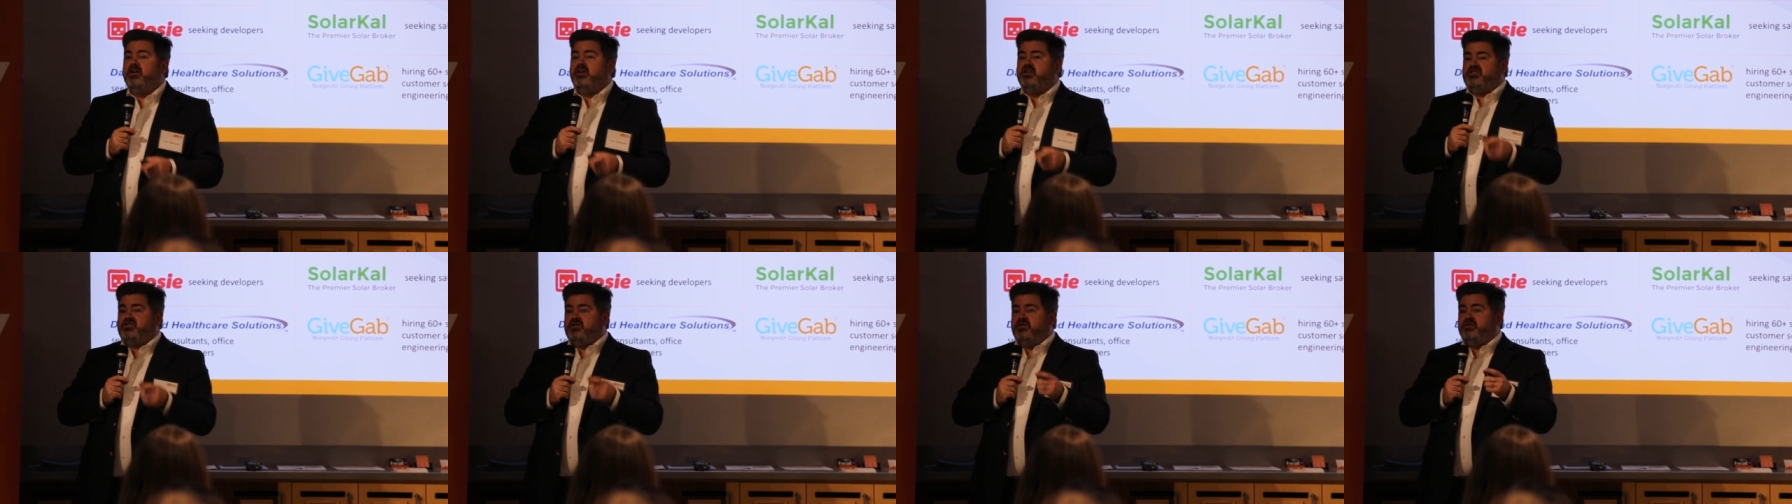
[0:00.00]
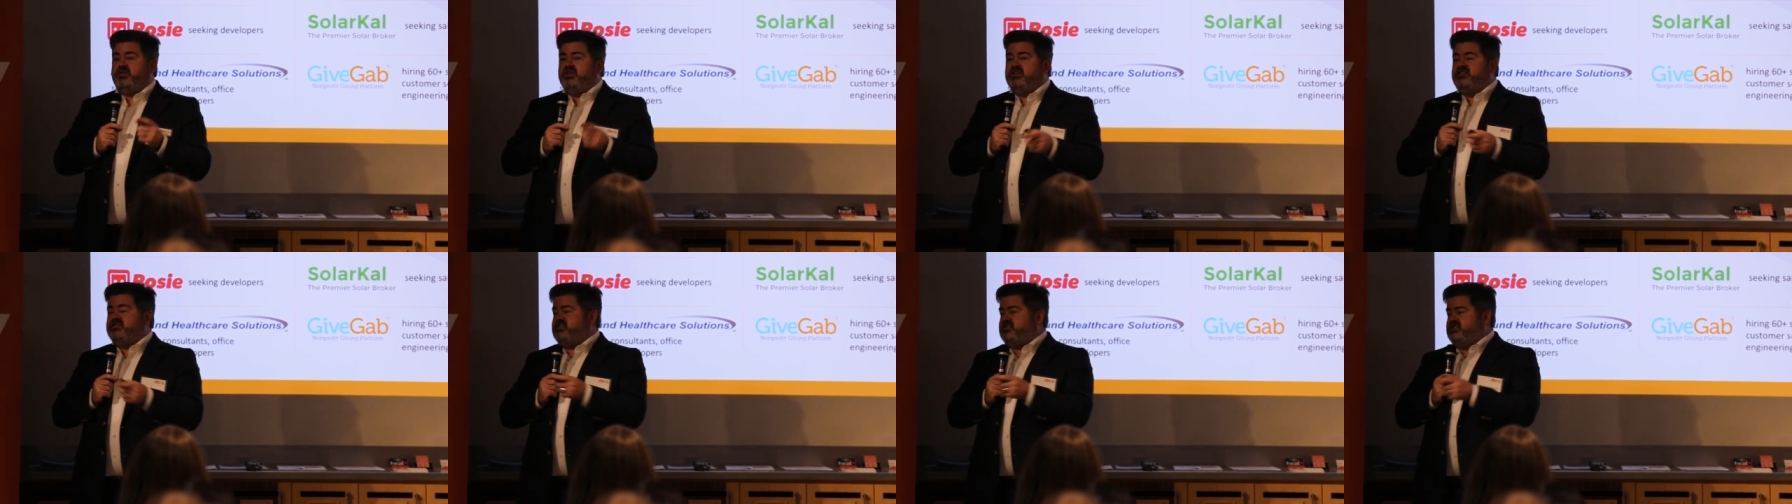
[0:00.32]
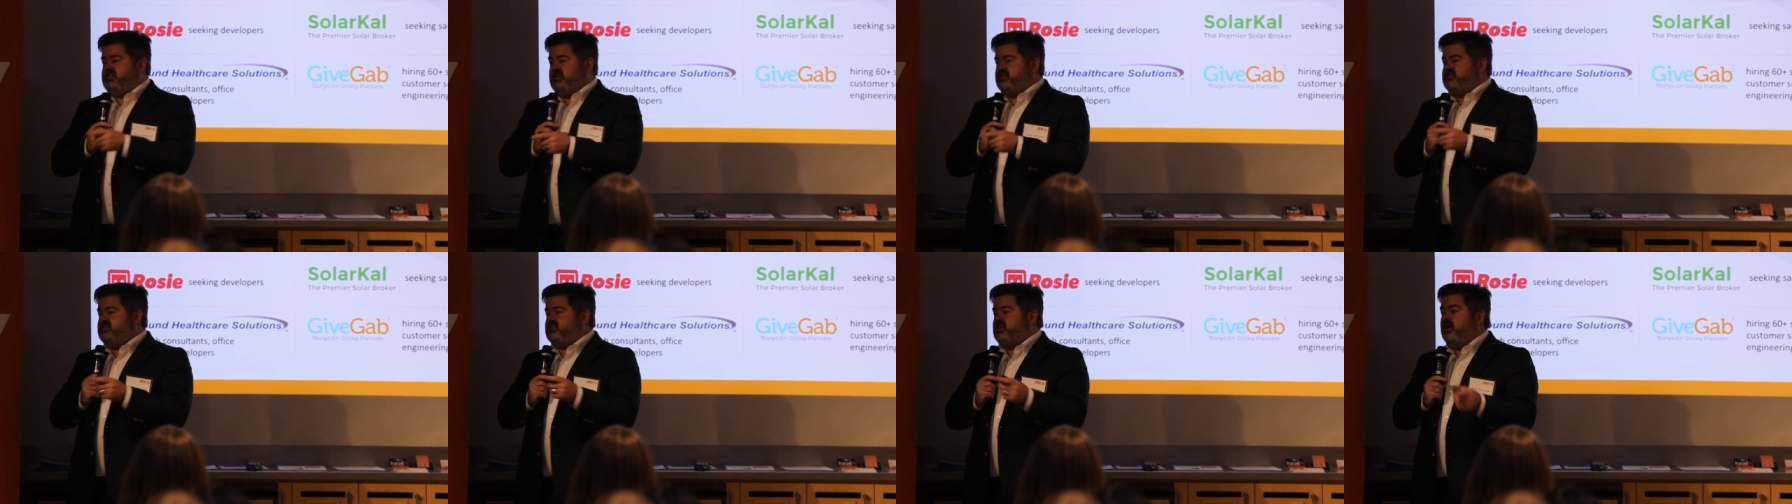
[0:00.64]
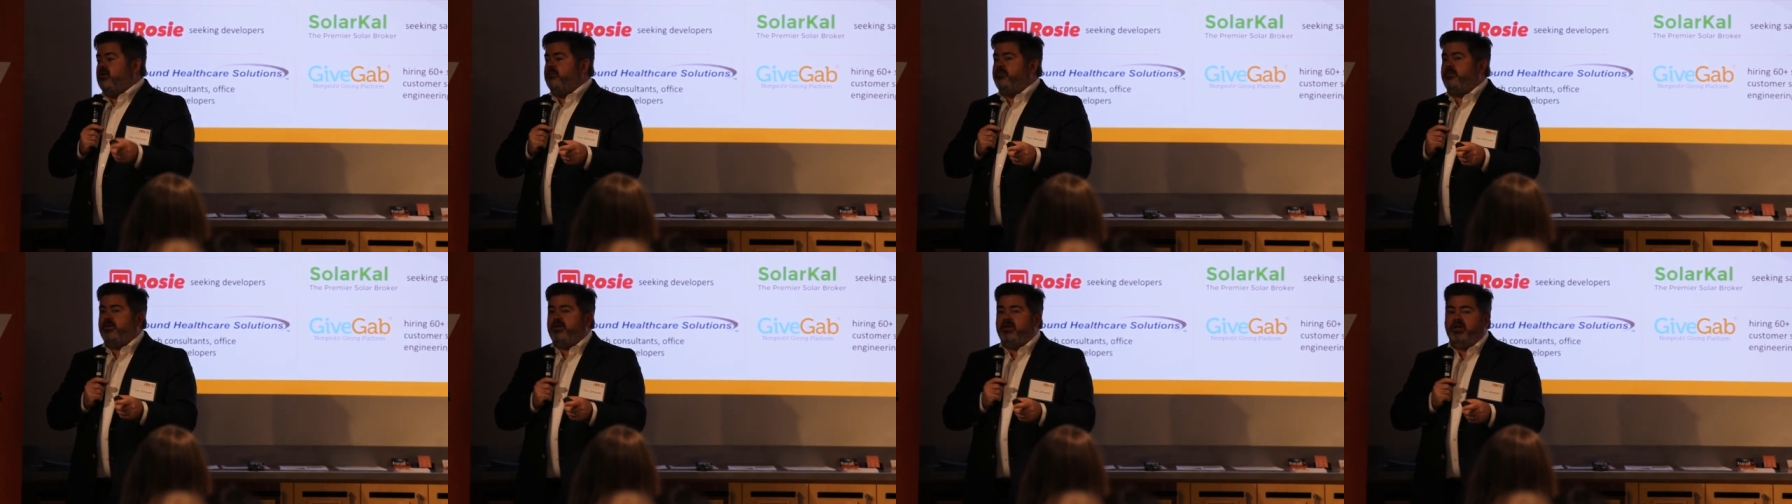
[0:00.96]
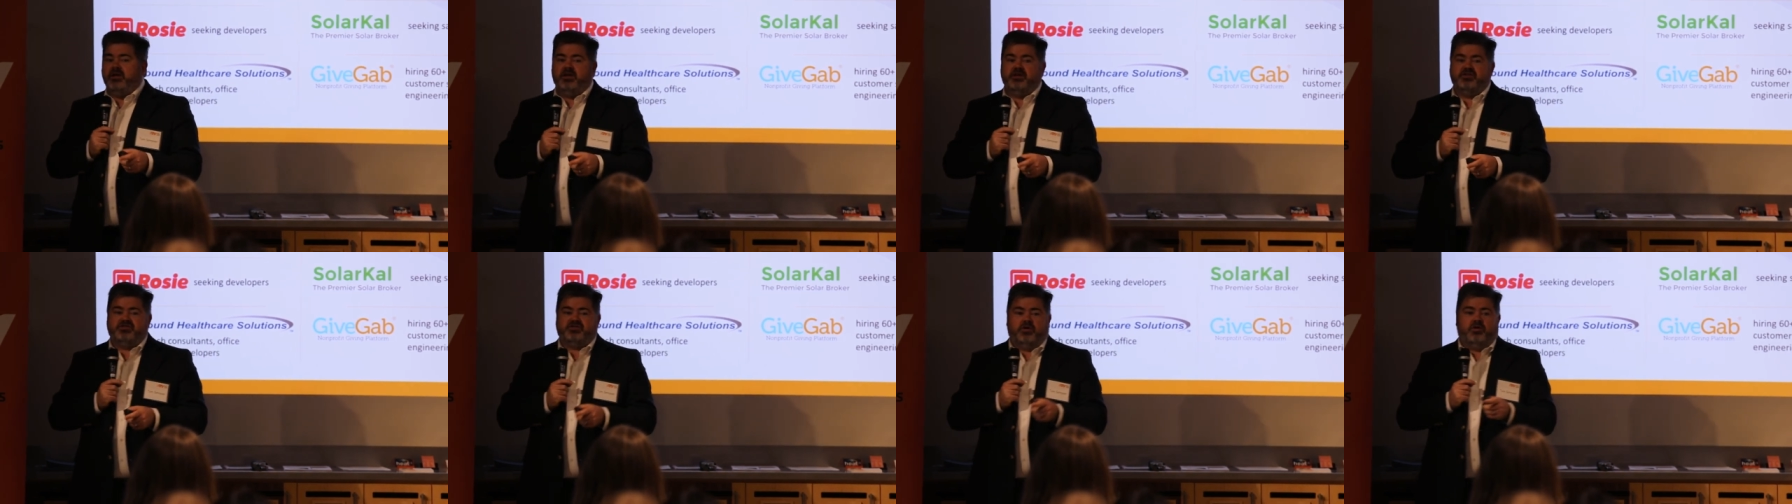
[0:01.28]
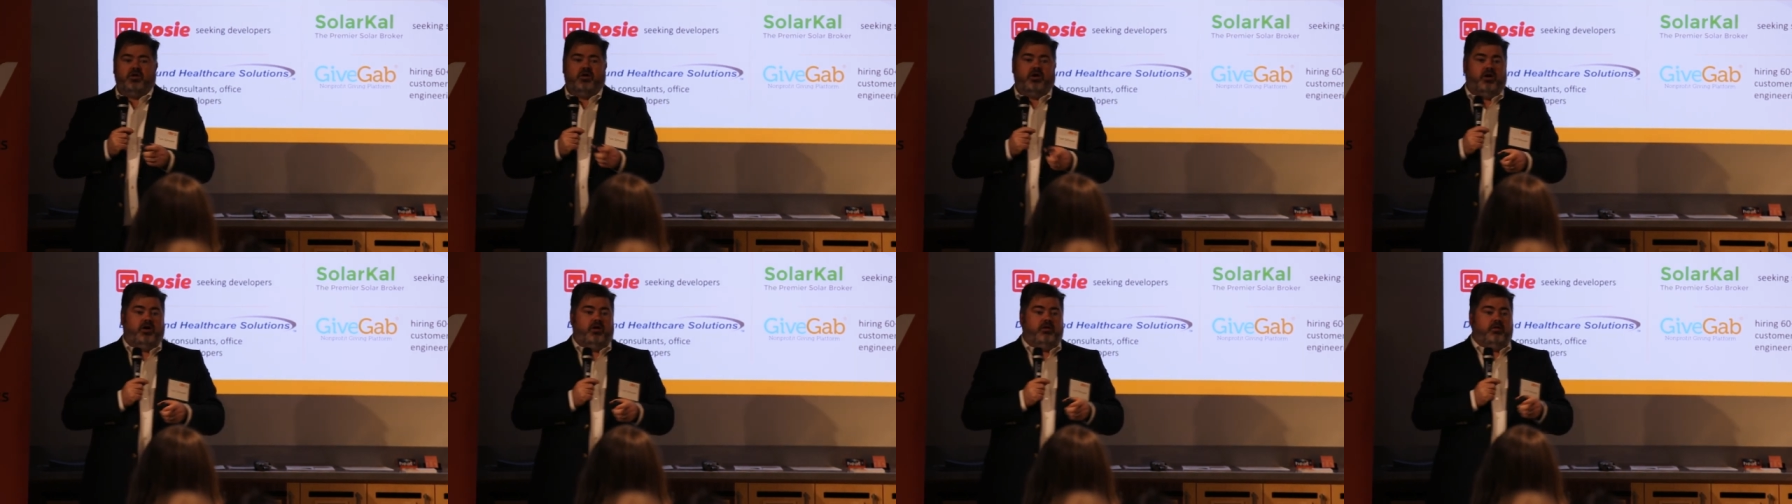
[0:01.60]
So these six companies are
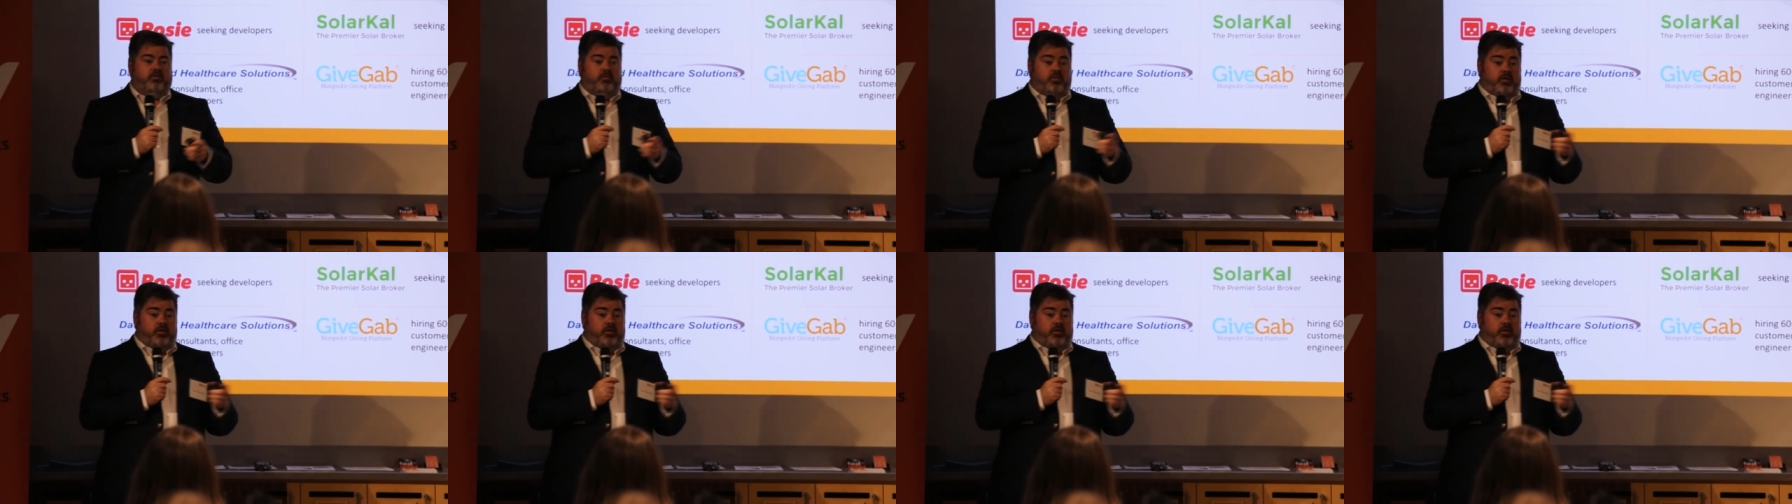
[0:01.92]
all